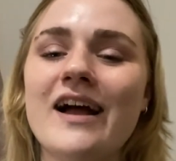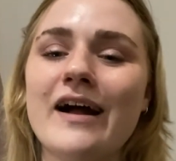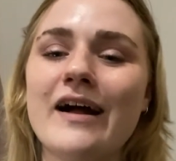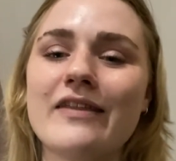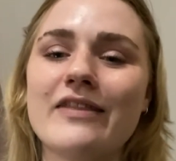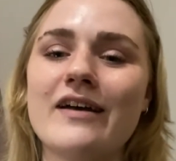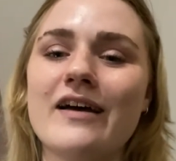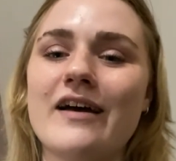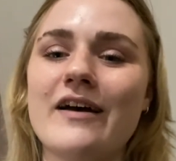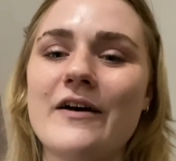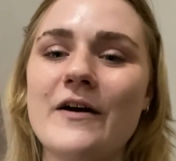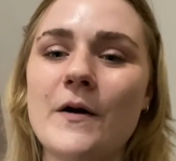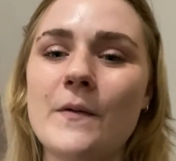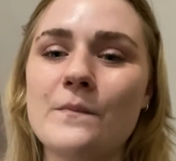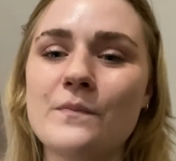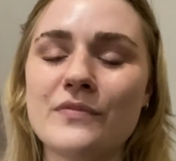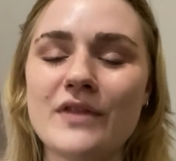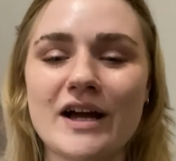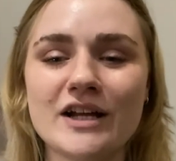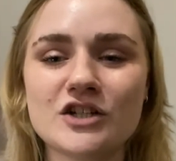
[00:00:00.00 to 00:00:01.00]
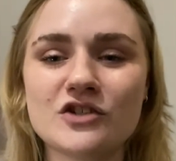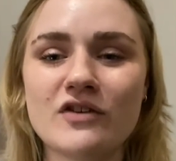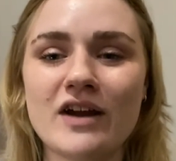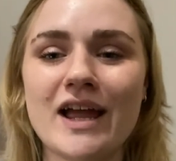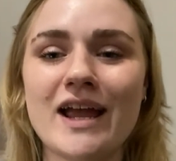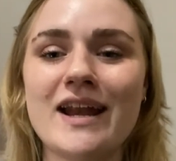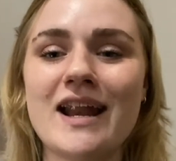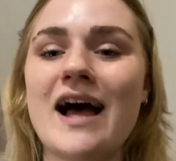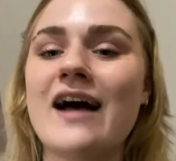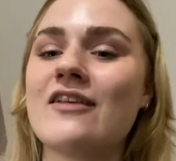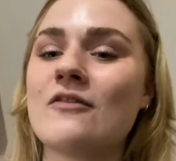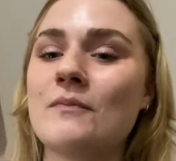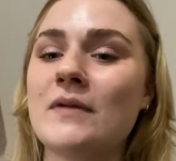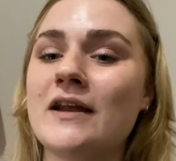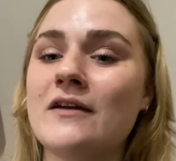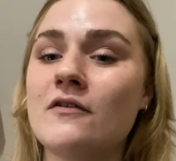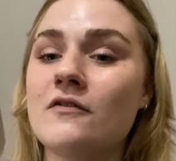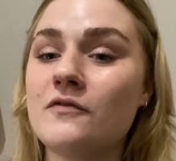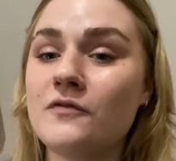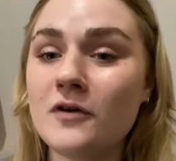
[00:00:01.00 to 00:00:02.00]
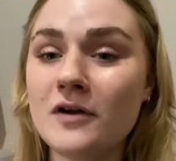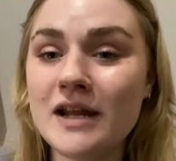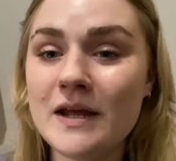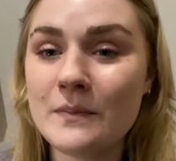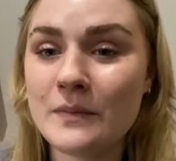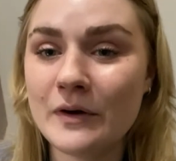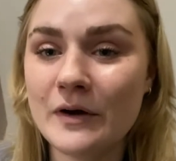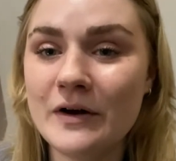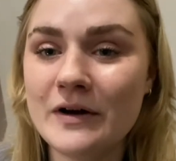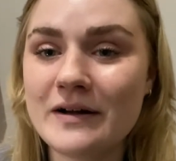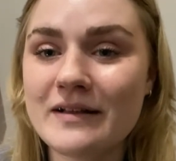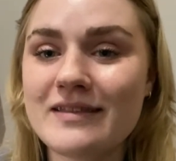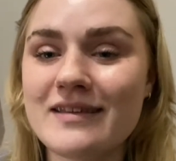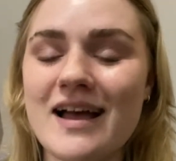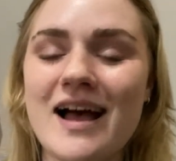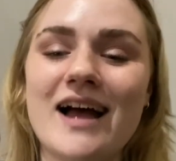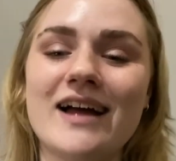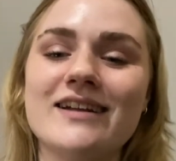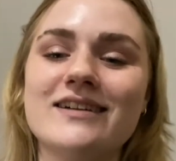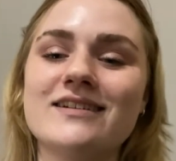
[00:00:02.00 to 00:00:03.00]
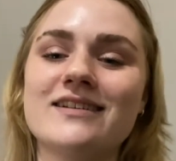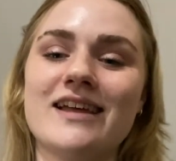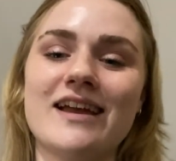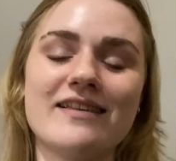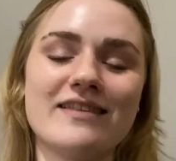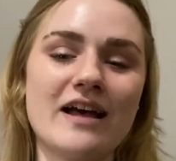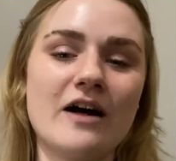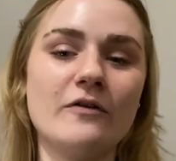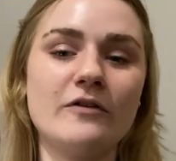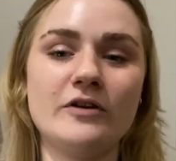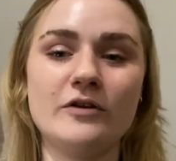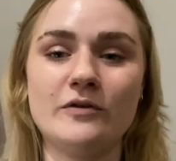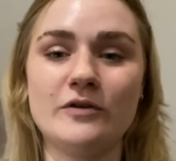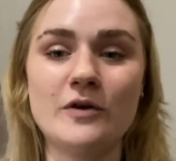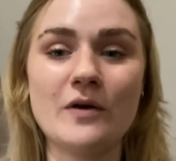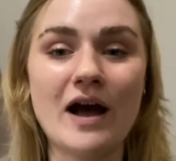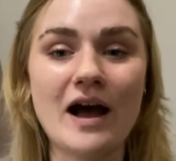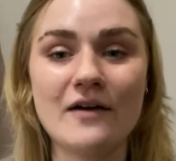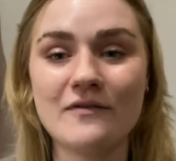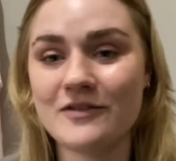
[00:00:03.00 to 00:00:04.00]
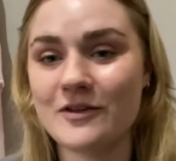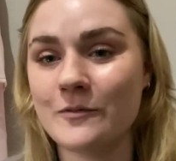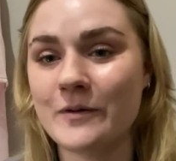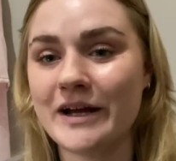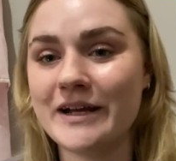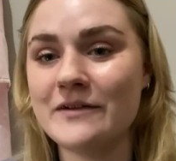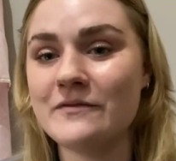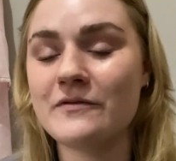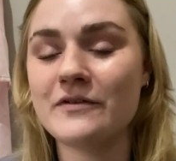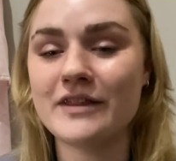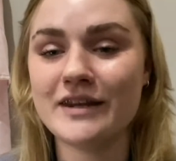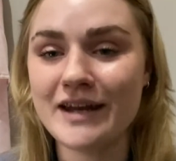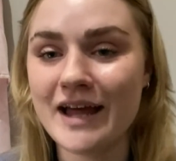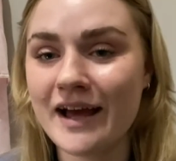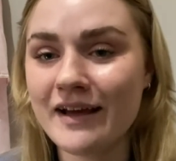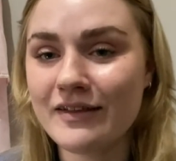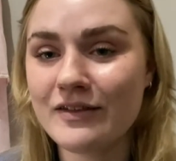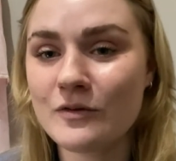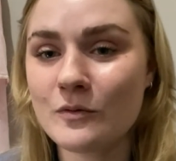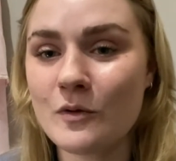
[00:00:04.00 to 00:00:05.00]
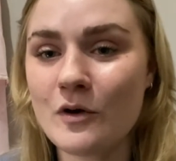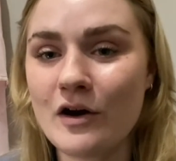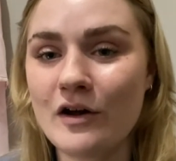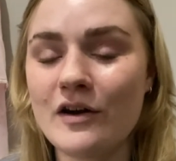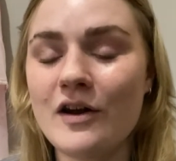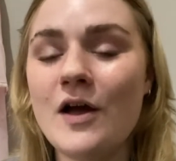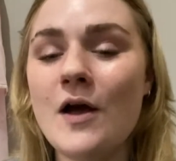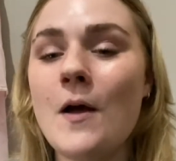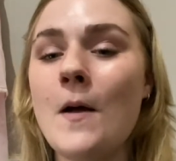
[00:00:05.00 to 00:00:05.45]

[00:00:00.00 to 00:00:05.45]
that that train has been fully booked and they tell you you have to wait for the next one.